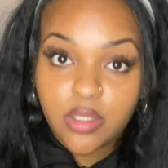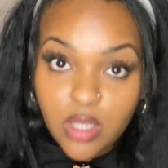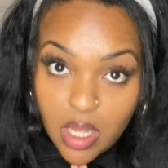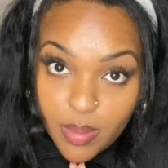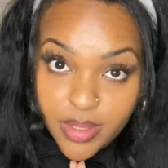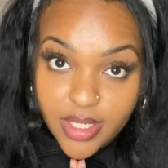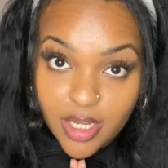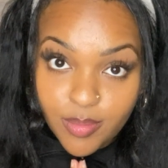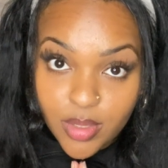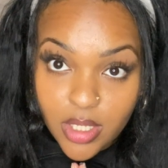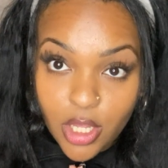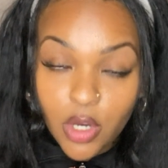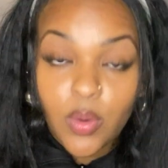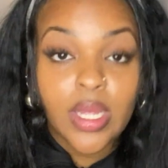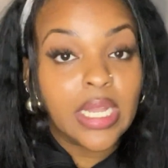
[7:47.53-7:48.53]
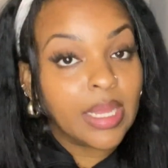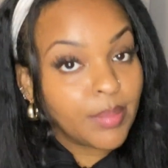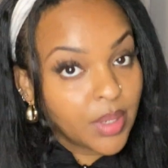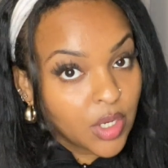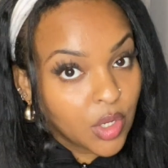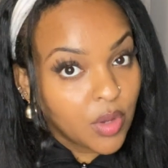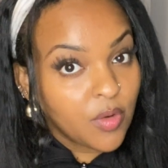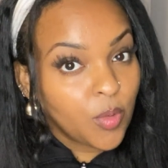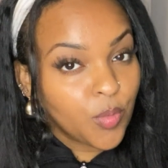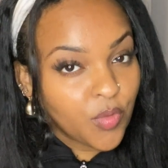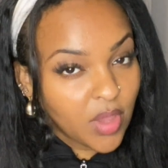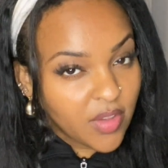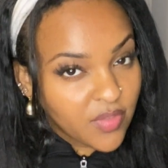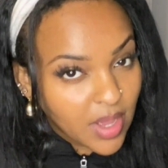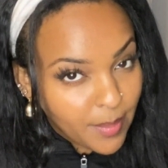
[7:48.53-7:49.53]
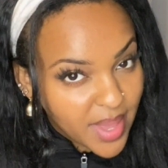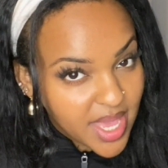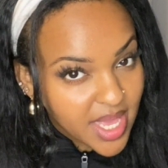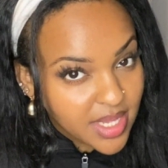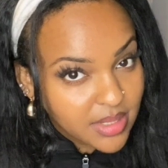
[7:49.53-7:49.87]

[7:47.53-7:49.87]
comment down below and let me know if I'm making